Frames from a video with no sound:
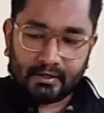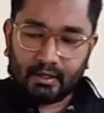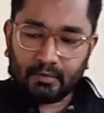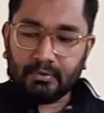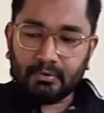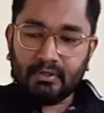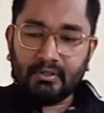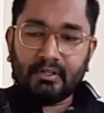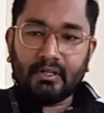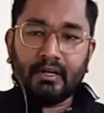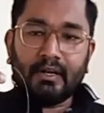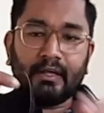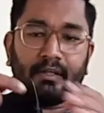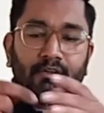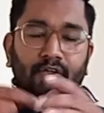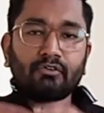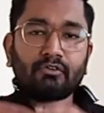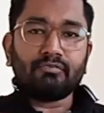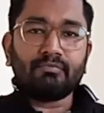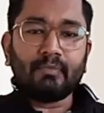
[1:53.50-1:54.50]
double the
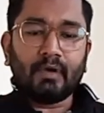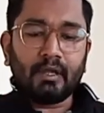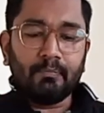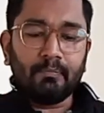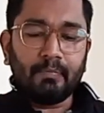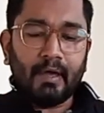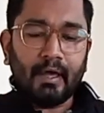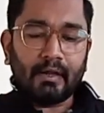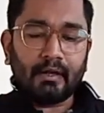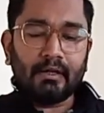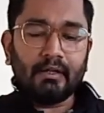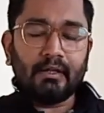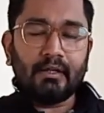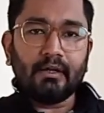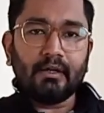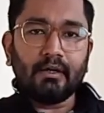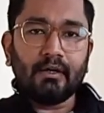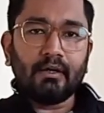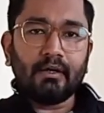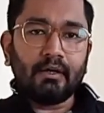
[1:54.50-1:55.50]
length of my barrel
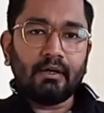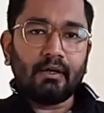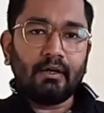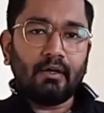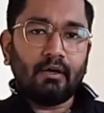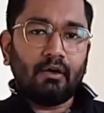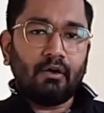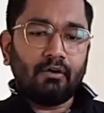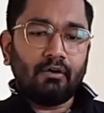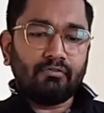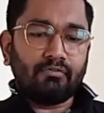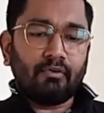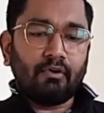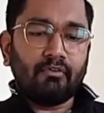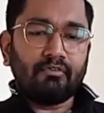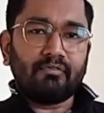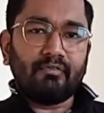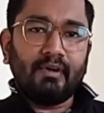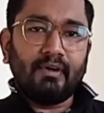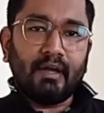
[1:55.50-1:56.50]
here
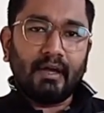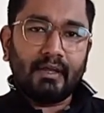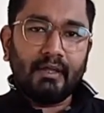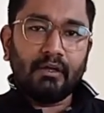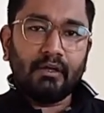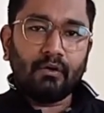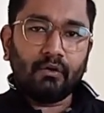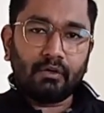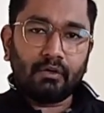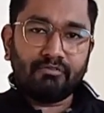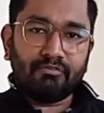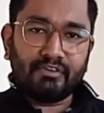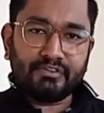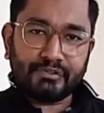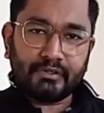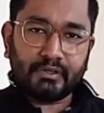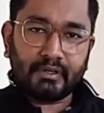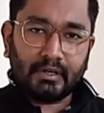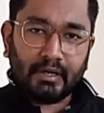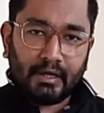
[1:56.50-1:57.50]
of nylon
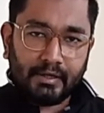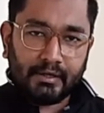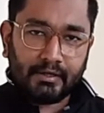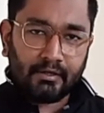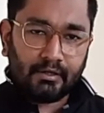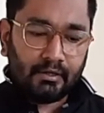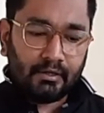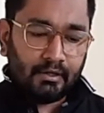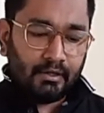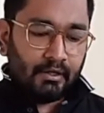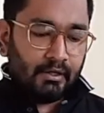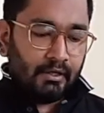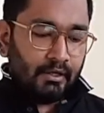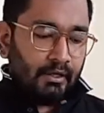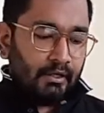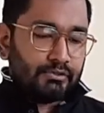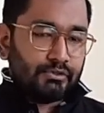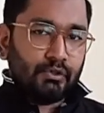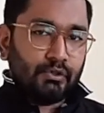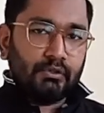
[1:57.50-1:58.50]
fishing line.
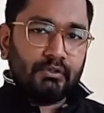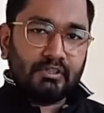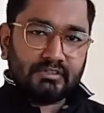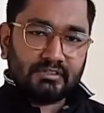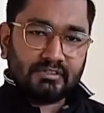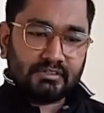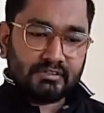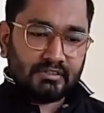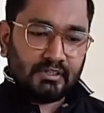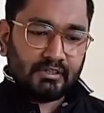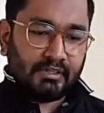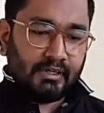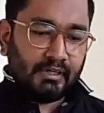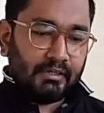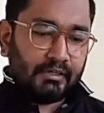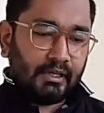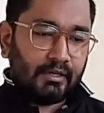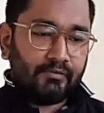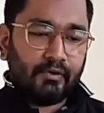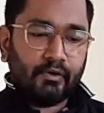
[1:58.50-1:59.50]
So this is the thing
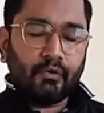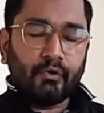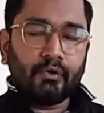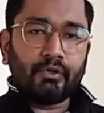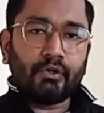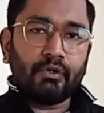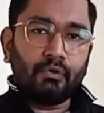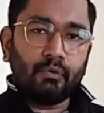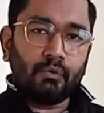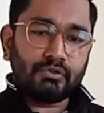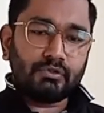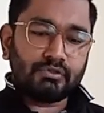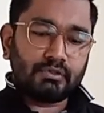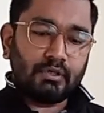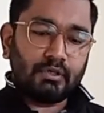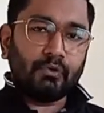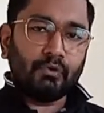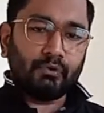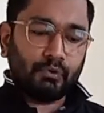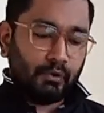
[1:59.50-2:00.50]
that we're going to use
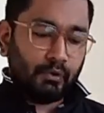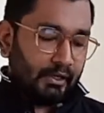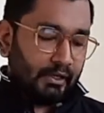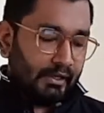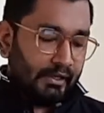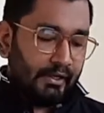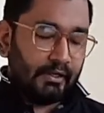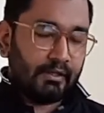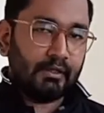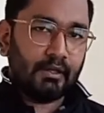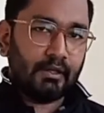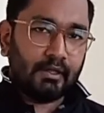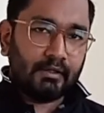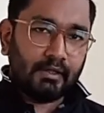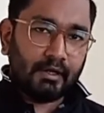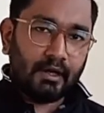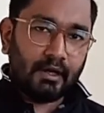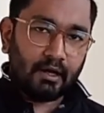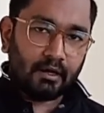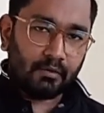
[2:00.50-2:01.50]
to clean
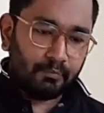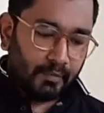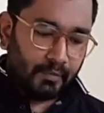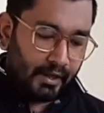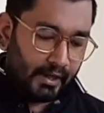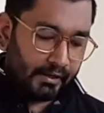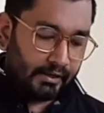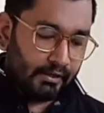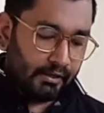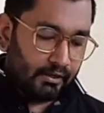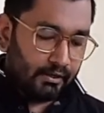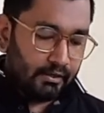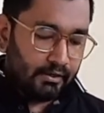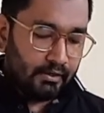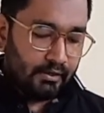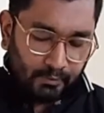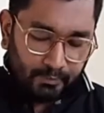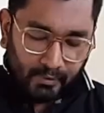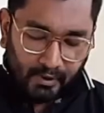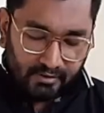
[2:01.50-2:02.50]
the gun barrel.
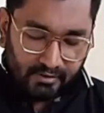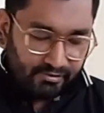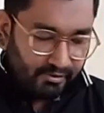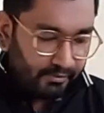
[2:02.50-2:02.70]
Apart